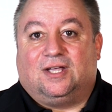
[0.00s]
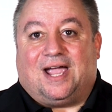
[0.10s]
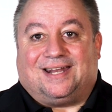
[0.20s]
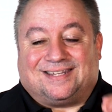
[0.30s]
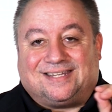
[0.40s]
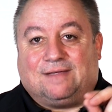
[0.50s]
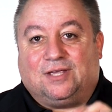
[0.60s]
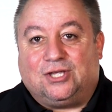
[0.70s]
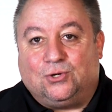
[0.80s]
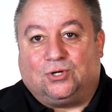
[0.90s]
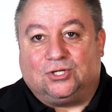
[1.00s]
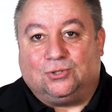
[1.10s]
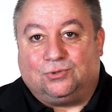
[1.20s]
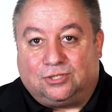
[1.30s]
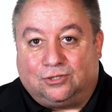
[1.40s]
And it's the same thing you could
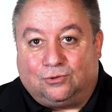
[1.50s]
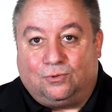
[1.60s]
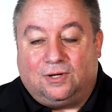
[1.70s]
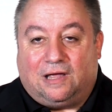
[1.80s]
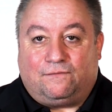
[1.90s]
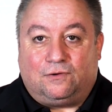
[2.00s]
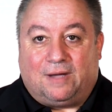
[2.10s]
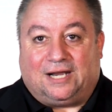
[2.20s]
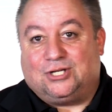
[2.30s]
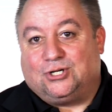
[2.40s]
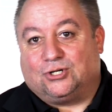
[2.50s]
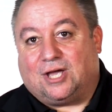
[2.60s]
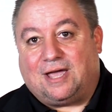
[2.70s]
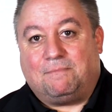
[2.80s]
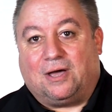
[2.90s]
do too if you managed your
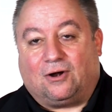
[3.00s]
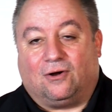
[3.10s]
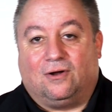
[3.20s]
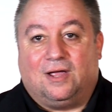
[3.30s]
time better